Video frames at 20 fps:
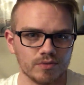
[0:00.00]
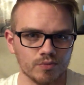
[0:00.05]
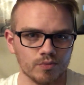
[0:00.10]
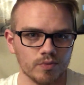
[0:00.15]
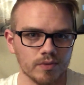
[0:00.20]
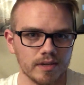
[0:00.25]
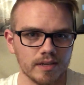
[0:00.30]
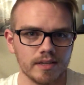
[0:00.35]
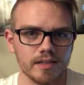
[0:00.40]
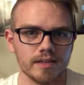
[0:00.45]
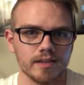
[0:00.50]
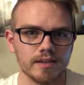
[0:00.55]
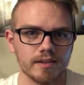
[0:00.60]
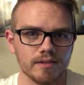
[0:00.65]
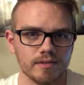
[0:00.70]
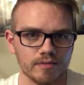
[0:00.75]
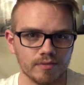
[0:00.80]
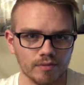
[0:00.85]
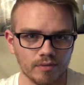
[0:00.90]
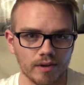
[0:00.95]
It's really
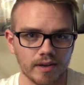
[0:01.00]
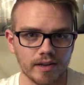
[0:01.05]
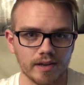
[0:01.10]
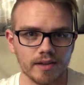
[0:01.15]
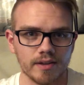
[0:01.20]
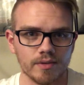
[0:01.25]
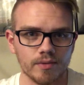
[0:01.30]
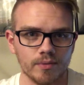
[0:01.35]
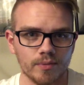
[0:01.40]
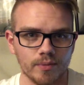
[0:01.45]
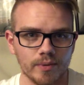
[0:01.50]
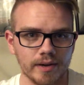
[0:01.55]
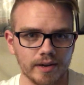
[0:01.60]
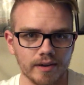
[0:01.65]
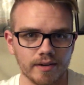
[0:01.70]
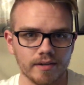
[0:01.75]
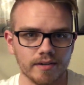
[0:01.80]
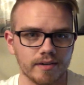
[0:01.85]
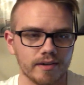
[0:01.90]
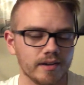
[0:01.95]
friggin'
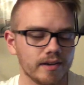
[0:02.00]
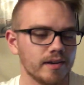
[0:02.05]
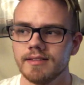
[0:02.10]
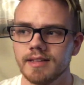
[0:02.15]
weird.